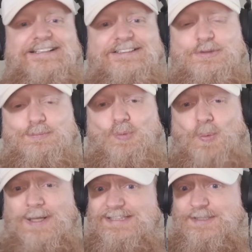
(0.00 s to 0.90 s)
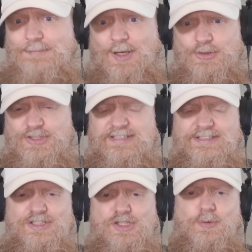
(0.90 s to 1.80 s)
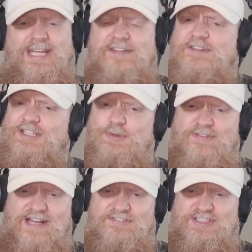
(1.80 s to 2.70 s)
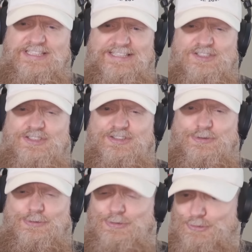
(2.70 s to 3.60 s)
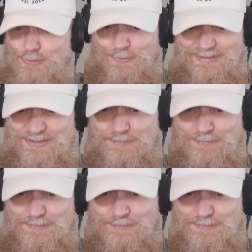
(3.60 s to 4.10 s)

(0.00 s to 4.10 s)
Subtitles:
So what's the most unique thing you have seen a student do when